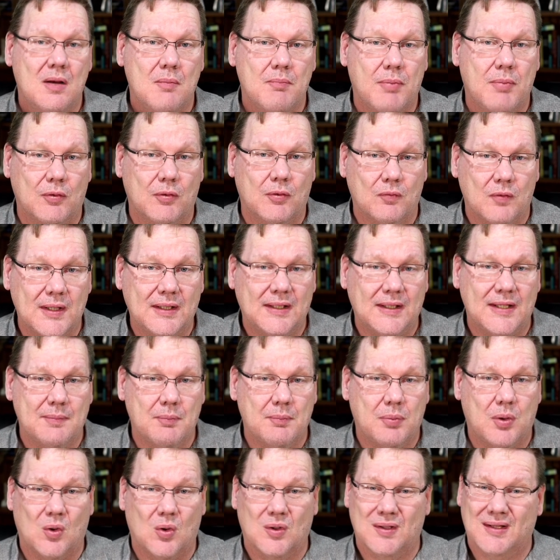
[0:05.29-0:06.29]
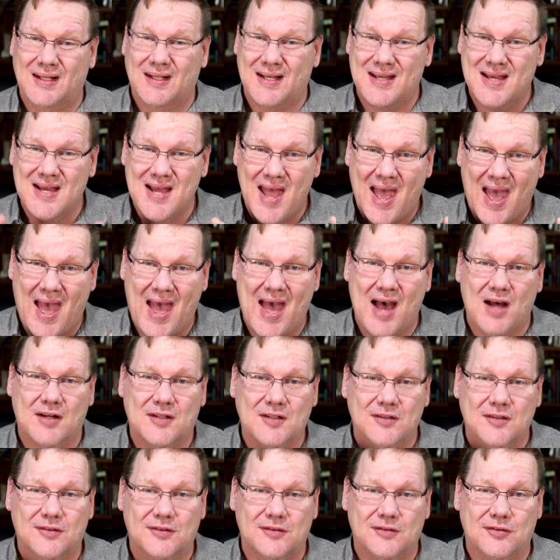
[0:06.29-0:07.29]
but really importantly, how
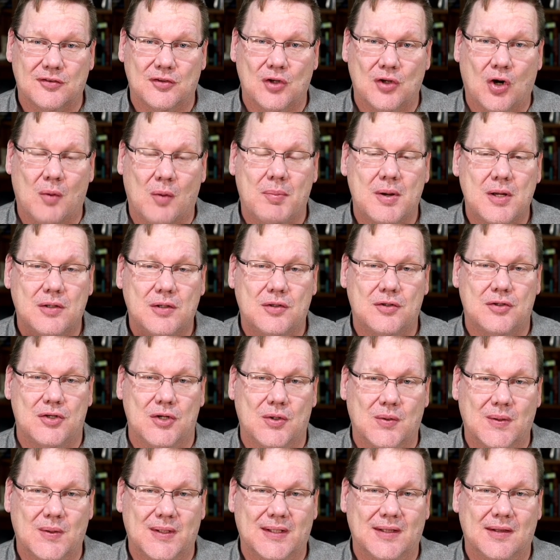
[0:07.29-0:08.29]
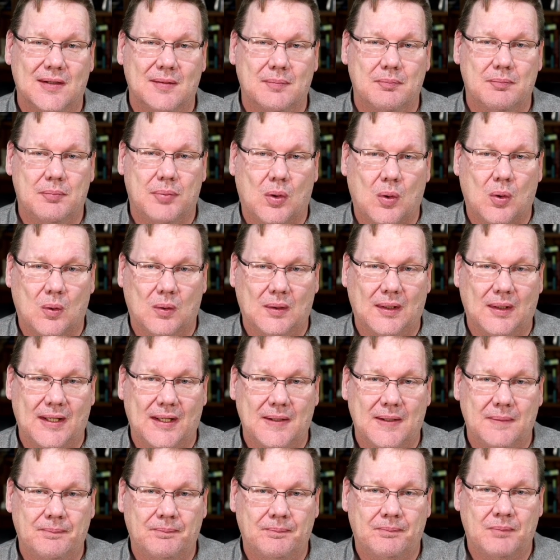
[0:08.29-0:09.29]
to stop doing them
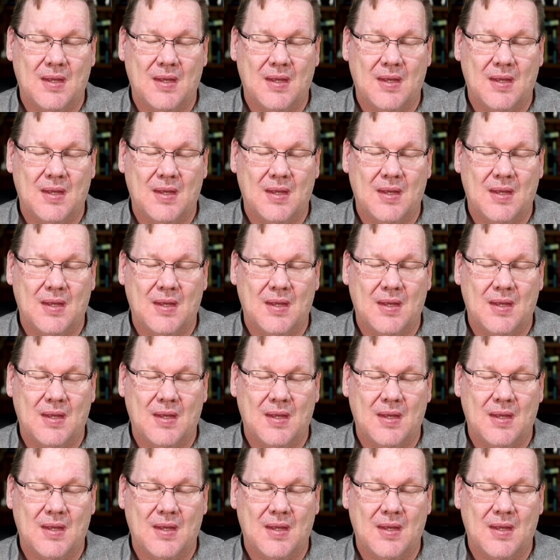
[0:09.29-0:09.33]
poorly.